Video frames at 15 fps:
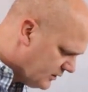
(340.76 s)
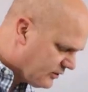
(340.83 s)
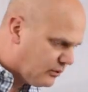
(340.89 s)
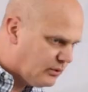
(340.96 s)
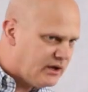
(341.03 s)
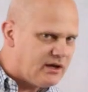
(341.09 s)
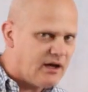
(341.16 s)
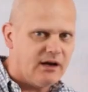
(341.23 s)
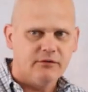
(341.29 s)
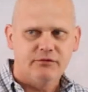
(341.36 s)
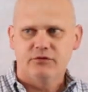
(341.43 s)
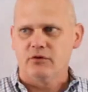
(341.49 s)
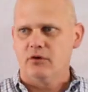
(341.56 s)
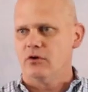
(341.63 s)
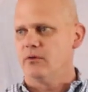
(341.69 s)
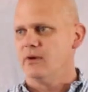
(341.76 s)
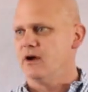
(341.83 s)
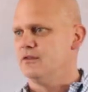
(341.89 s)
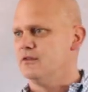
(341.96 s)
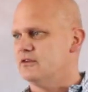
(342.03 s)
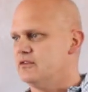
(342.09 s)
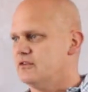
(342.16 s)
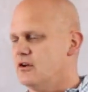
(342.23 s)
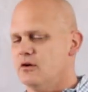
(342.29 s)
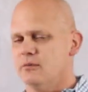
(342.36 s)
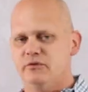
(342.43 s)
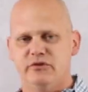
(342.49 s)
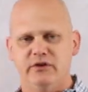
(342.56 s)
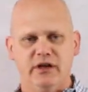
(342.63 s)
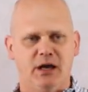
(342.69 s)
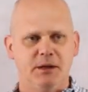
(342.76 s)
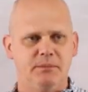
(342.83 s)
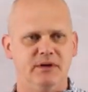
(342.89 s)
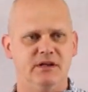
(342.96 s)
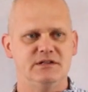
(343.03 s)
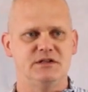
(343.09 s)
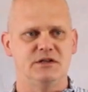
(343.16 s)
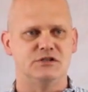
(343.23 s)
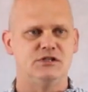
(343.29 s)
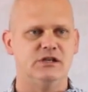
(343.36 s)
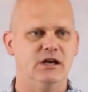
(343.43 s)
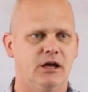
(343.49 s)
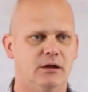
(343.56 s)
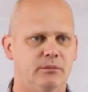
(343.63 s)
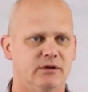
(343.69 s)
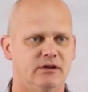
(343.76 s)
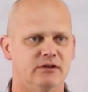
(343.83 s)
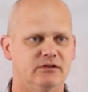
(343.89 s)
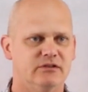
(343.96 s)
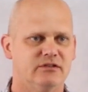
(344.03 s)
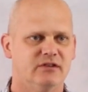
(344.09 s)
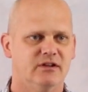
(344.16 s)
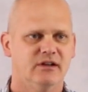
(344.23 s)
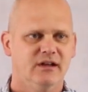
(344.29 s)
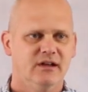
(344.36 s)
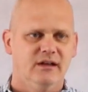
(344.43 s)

So we kind of throw around this term CIPs and GIPs.